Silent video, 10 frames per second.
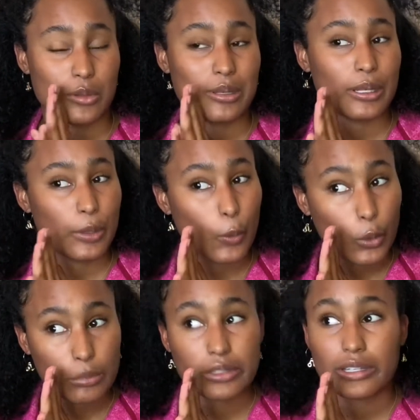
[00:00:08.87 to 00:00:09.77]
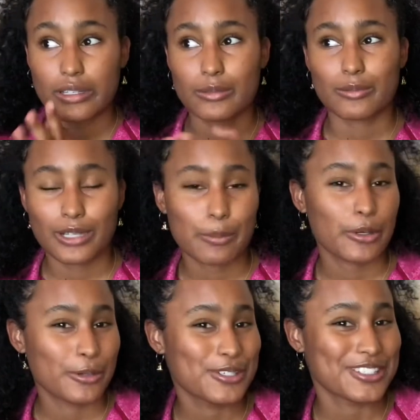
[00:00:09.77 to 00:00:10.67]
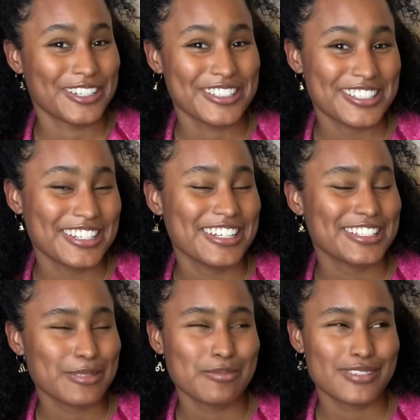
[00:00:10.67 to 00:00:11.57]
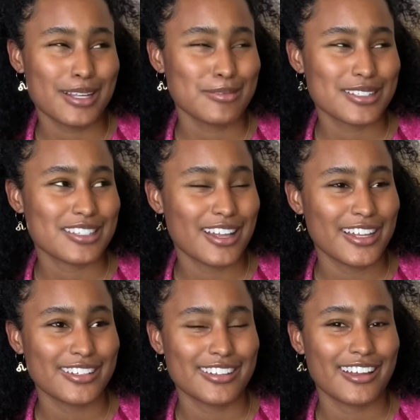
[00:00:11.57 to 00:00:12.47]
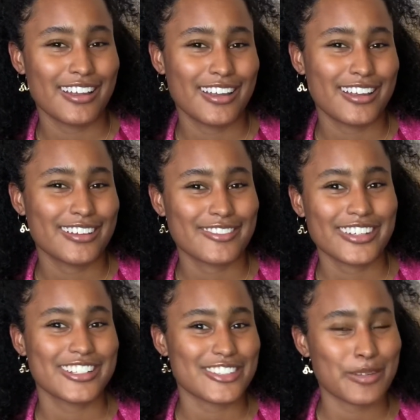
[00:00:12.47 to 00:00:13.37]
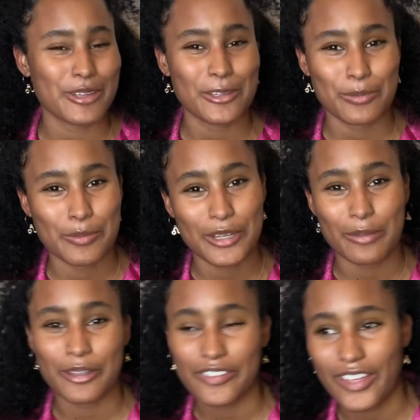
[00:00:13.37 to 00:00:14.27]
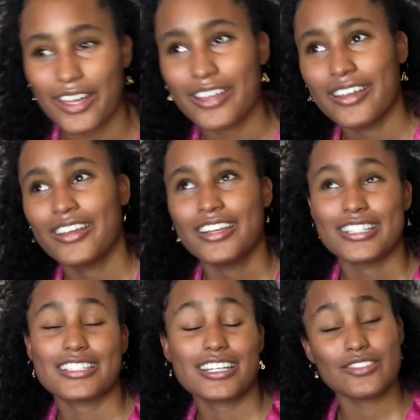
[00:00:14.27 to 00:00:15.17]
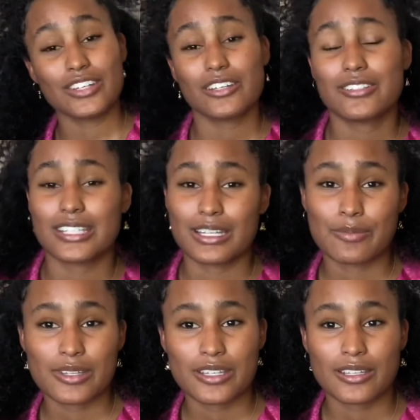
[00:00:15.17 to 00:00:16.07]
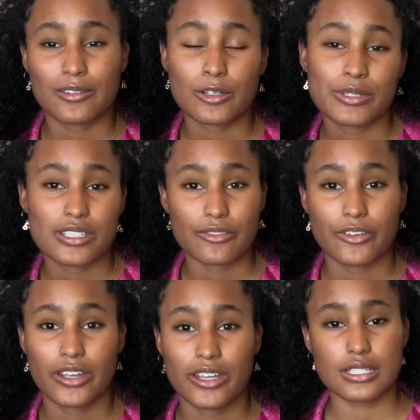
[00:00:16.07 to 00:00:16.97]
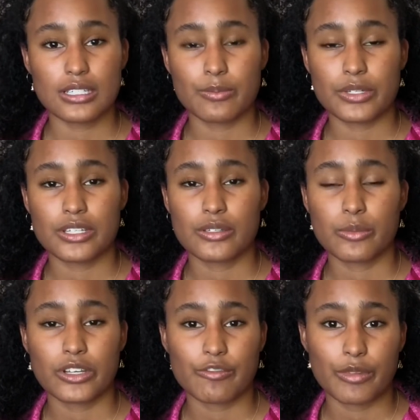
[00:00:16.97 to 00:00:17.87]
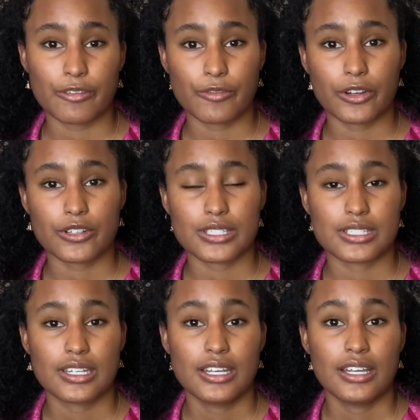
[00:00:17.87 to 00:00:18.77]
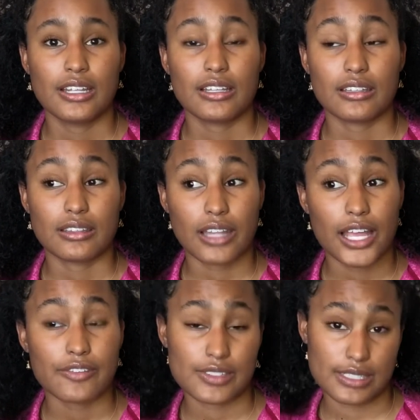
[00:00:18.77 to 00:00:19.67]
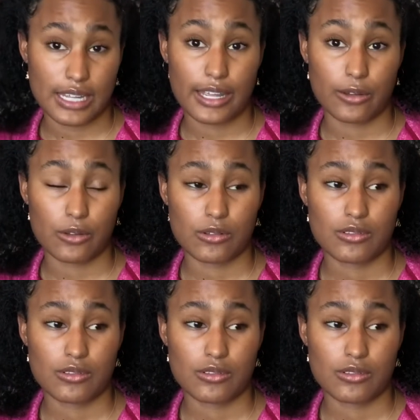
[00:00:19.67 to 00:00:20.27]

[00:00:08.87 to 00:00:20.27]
normally when I post on Sundays. Sometimes it's not. We're going to try to be a little bit better about that. Today's video is going to be a little bit different. It's going to be one of my first lifestyle